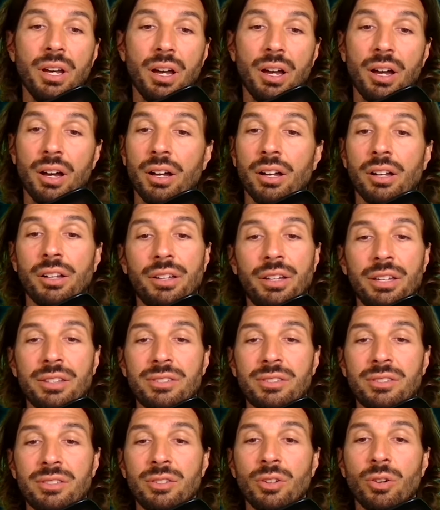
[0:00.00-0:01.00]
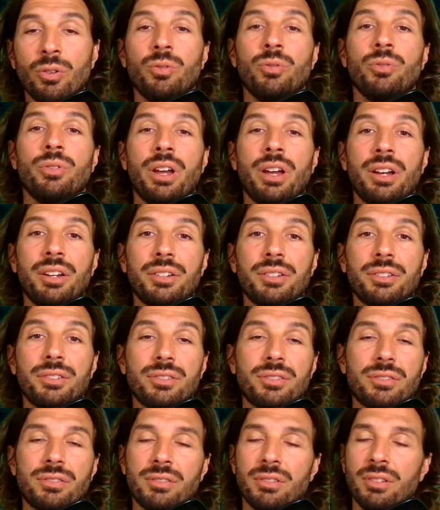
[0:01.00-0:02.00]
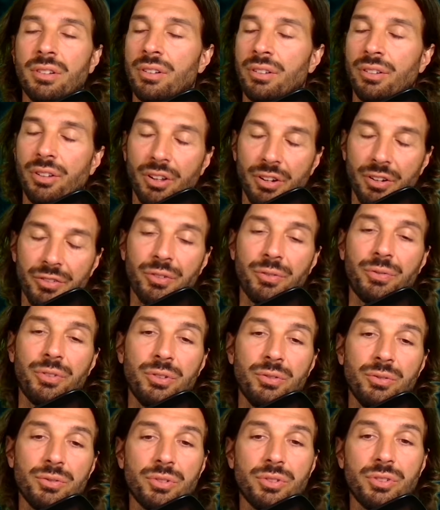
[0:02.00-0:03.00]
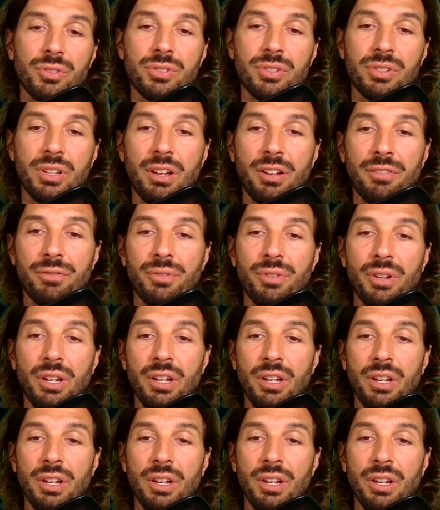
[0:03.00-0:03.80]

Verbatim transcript: Uh, it's known as a lot of different users have